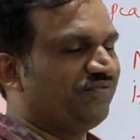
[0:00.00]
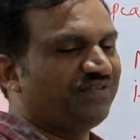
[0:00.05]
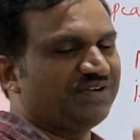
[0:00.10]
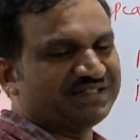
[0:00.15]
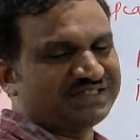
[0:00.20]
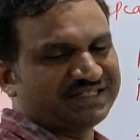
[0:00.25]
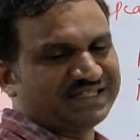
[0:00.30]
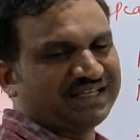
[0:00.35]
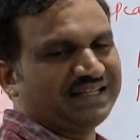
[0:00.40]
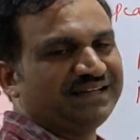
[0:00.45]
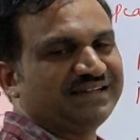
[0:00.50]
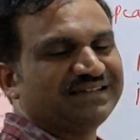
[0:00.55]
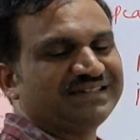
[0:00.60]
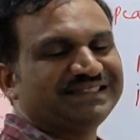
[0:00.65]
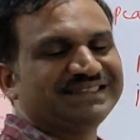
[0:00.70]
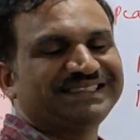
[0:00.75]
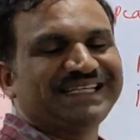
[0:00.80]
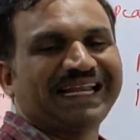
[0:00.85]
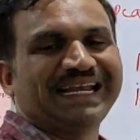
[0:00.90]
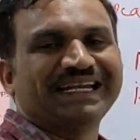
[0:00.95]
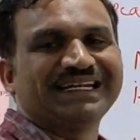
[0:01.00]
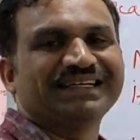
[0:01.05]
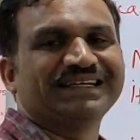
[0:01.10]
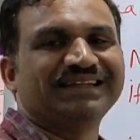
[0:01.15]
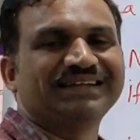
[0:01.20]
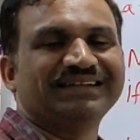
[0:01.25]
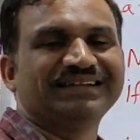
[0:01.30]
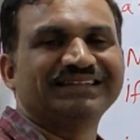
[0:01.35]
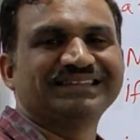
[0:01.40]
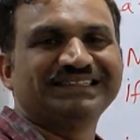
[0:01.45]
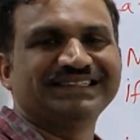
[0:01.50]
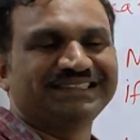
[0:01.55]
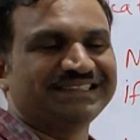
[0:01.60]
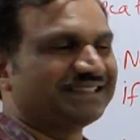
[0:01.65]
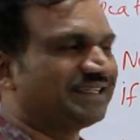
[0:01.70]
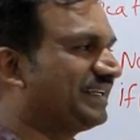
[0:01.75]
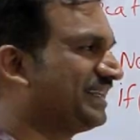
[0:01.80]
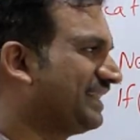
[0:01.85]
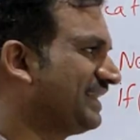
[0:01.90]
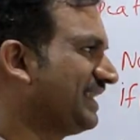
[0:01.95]
First color, second color,
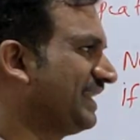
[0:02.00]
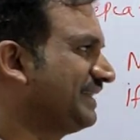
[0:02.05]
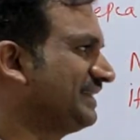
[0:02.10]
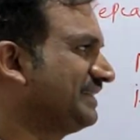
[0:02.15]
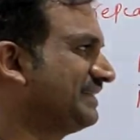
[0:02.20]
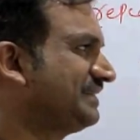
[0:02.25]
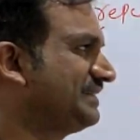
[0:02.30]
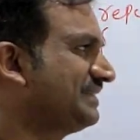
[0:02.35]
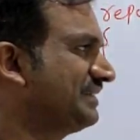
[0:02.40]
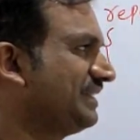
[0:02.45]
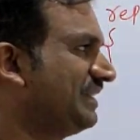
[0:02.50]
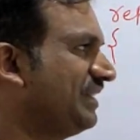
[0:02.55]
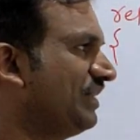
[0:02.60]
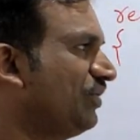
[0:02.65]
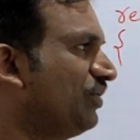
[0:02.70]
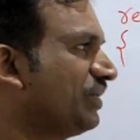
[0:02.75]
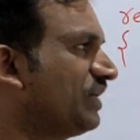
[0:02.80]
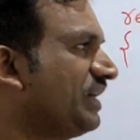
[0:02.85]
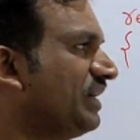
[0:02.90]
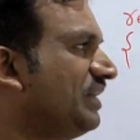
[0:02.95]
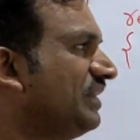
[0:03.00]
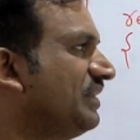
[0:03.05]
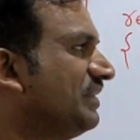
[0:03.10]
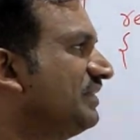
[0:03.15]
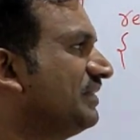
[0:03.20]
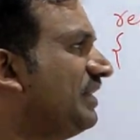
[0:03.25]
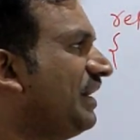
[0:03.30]
third color, like this. Okay.